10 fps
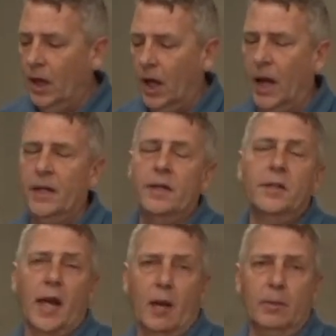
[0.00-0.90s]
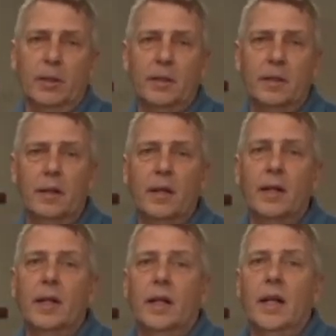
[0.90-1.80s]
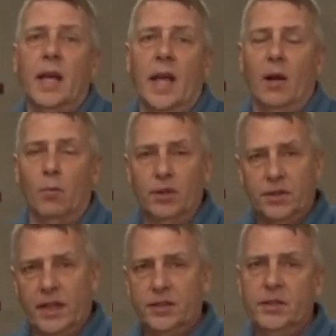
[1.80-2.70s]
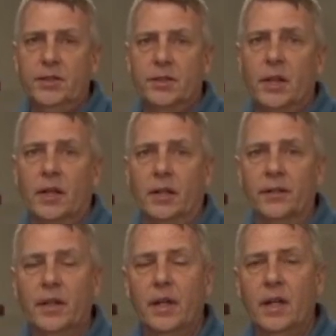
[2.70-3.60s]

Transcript: onto the tablet, and once that's installed,